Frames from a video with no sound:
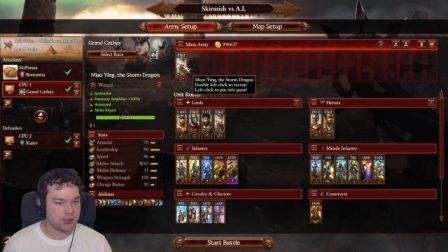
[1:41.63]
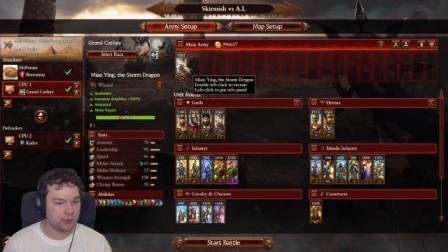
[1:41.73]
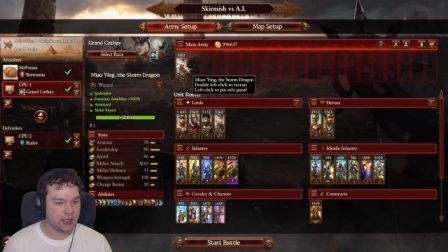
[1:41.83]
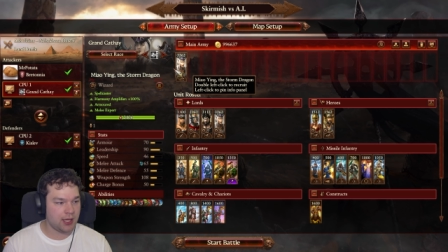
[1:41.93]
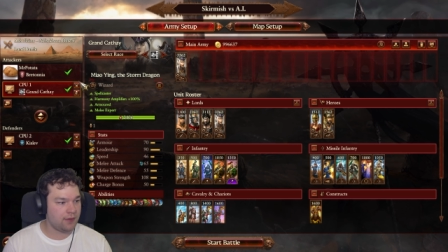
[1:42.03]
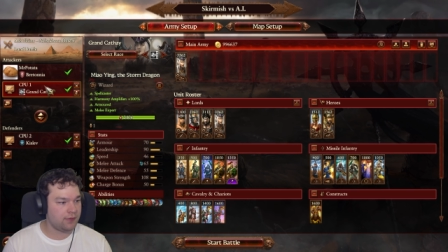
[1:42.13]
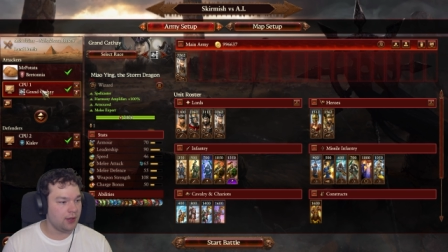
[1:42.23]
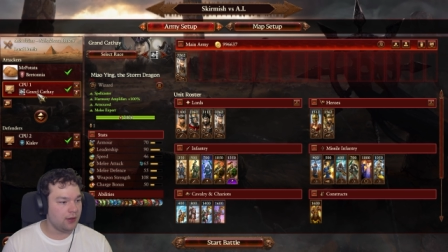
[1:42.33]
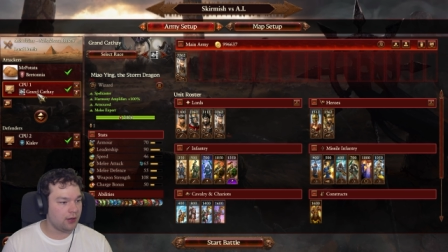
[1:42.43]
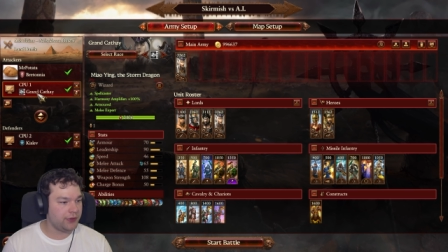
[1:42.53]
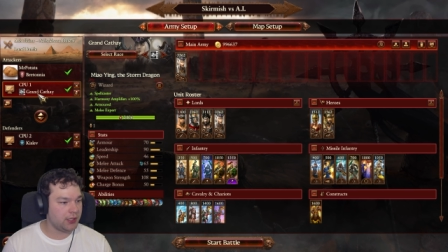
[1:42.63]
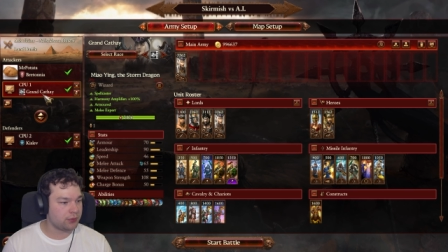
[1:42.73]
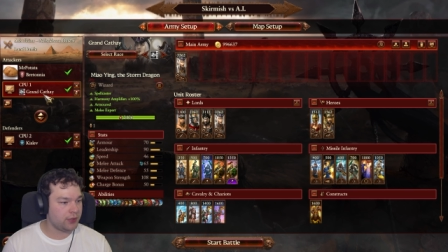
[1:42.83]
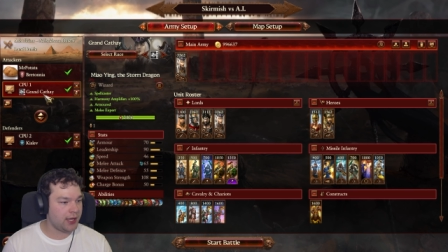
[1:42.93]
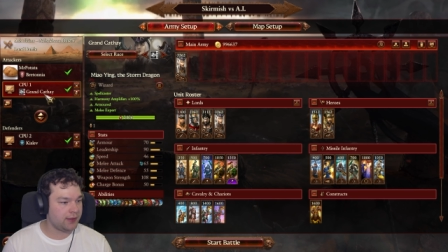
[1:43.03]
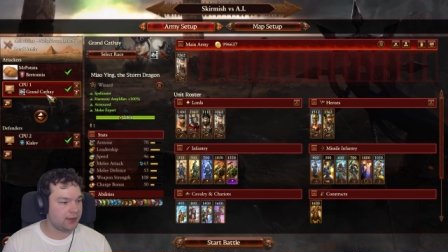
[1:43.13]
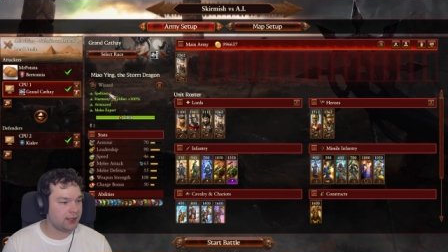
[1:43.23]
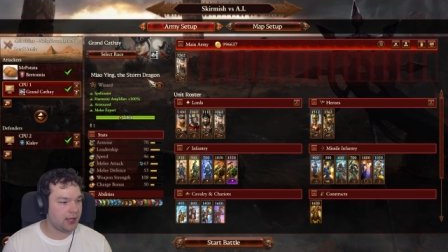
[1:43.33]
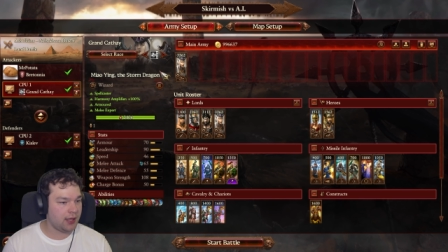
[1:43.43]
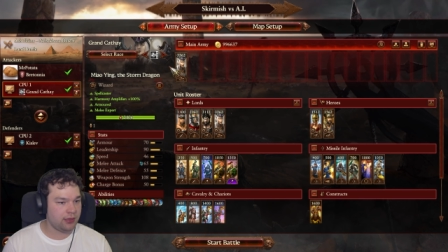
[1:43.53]
So we have of the
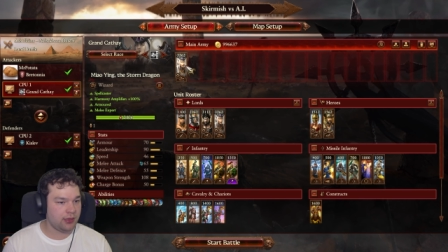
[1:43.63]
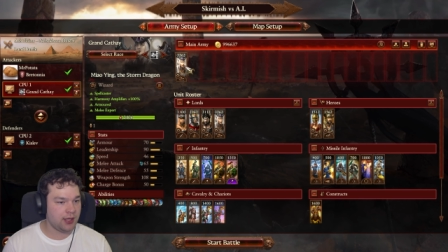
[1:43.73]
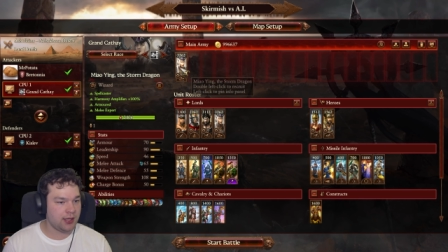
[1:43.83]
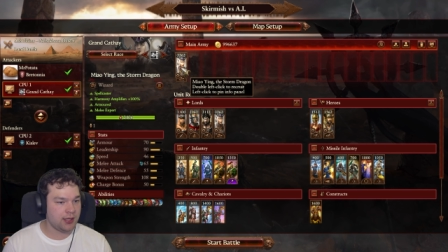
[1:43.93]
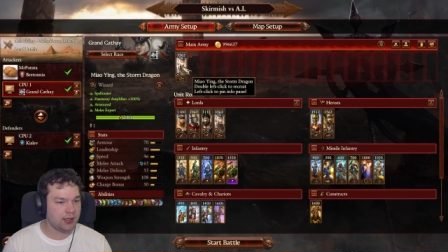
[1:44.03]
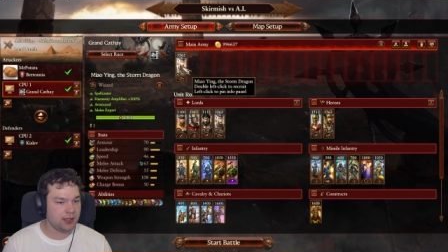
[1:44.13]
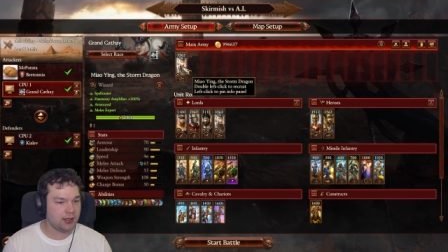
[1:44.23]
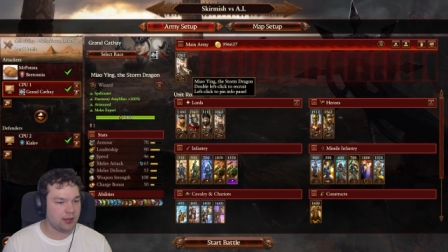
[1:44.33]
Grand Cathay,